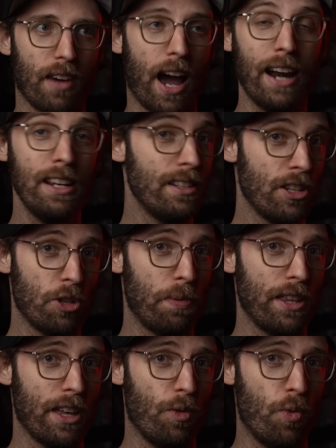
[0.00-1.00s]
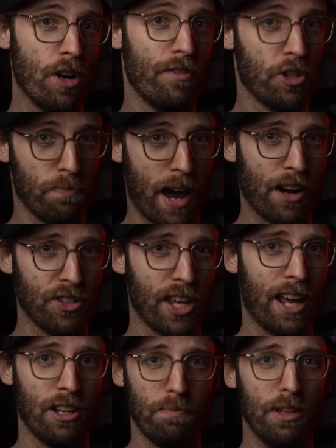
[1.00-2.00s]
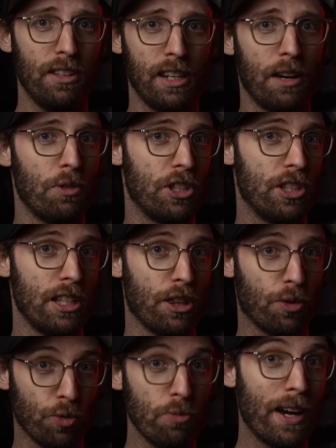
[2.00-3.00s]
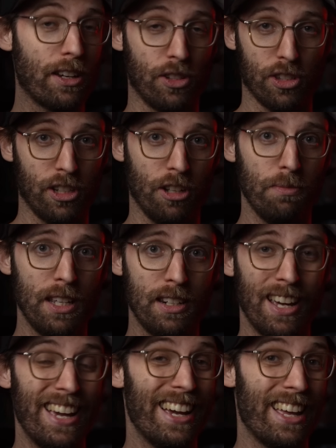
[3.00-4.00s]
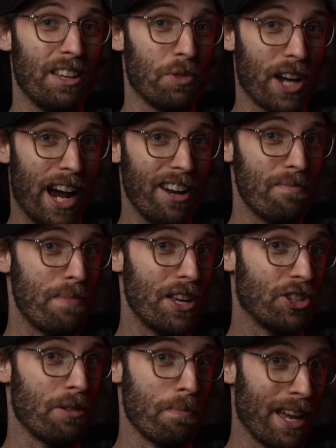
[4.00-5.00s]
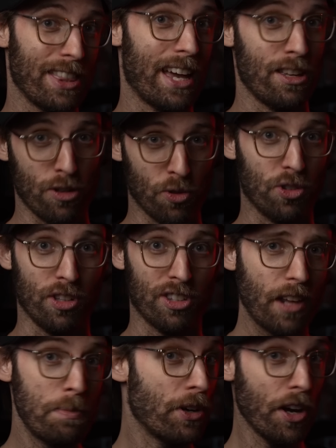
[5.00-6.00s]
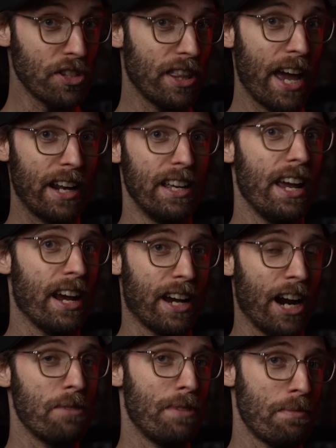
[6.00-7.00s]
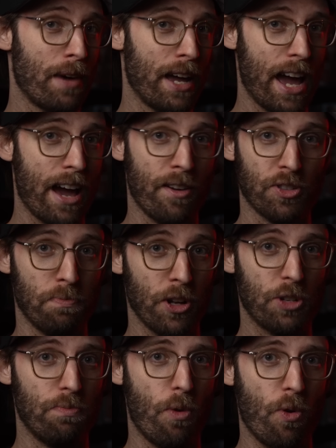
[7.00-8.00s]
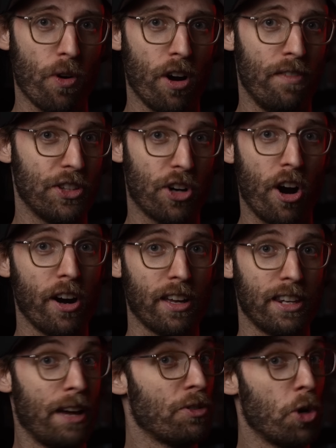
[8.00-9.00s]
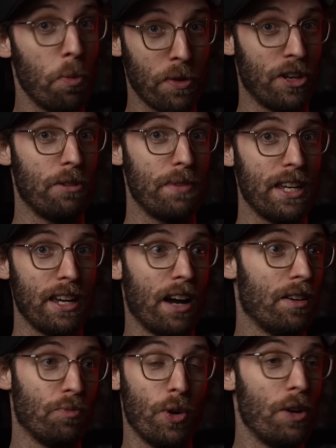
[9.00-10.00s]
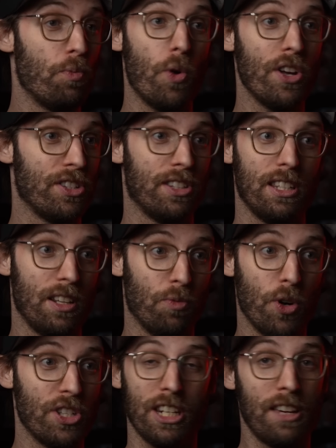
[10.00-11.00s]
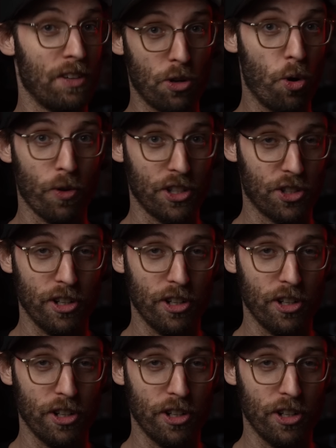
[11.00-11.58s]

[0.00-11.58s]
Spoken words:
I didn't anticipate that one of his models had an ability that would see through my concealment and then would kind of basically make that useless. And because of that, it kind of made my hounds much more of a target than I was hoping them to be when it wasn't even Corey's